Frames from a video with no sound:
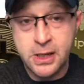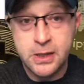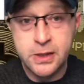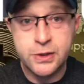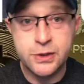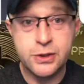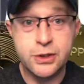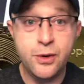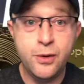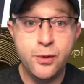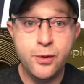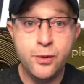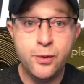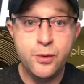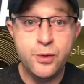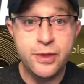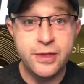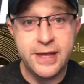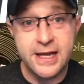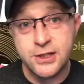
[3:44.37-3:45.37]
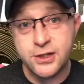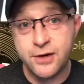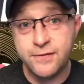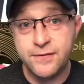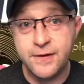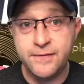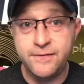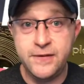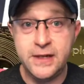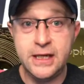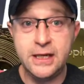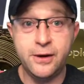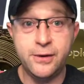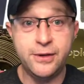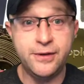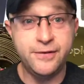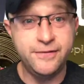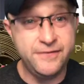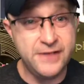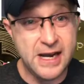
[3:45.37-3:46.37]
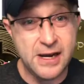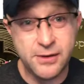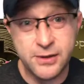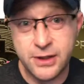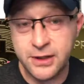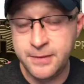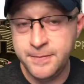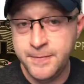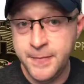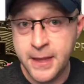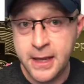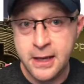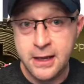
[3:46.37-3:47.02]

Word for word: So they serve up video. The founder,